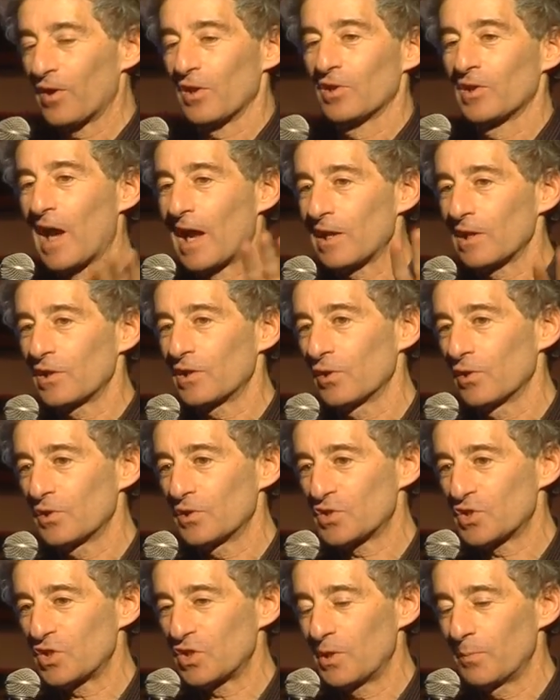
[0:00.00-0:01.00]
It'll not only,
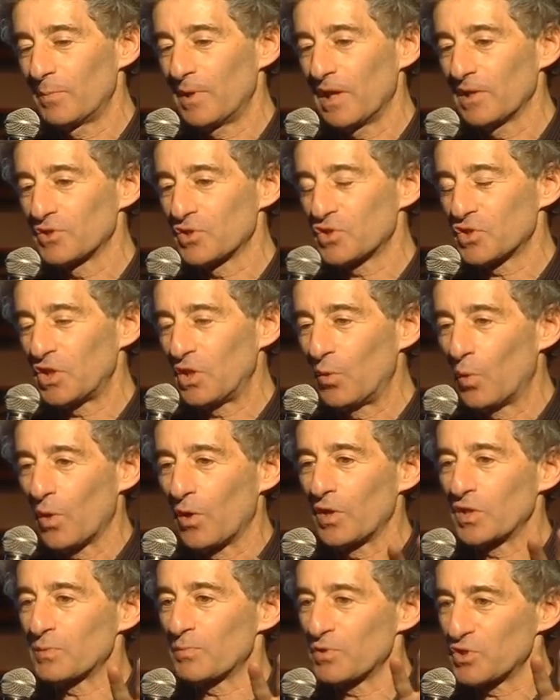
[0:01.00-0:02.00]
only see, be able to see
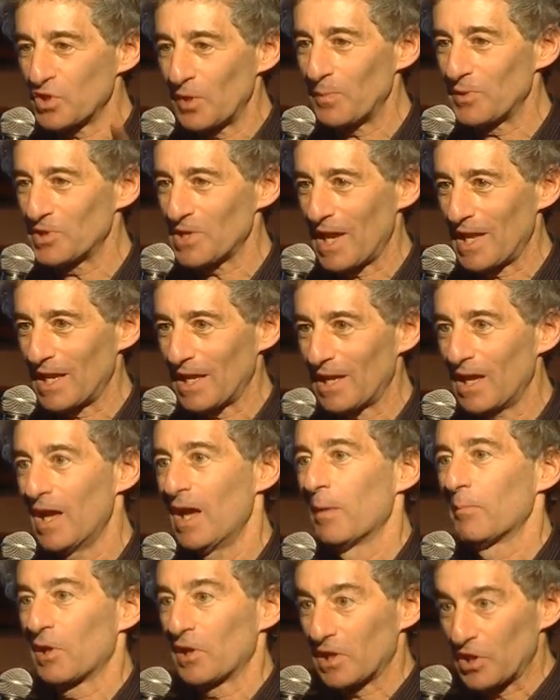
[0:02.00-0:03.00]
where it's precipitating,
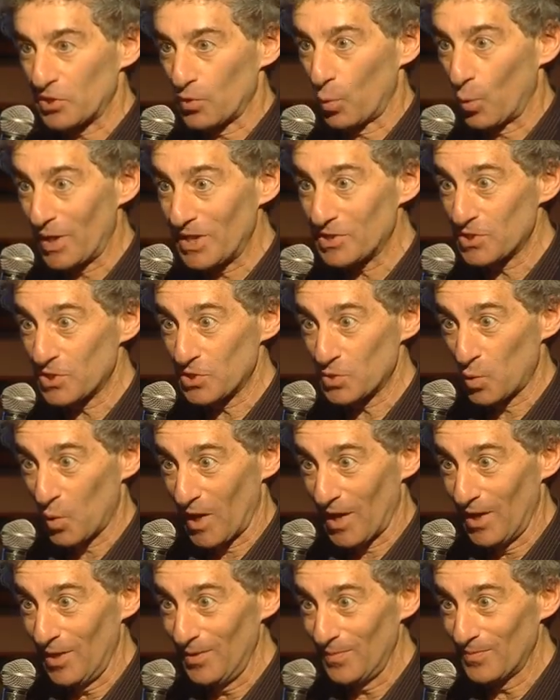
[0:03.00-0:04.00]
but it'll get the winds as
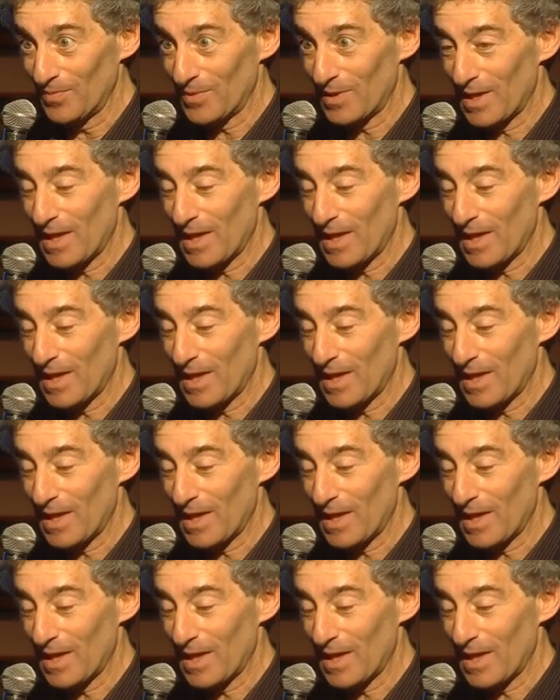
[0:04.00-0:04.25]
well.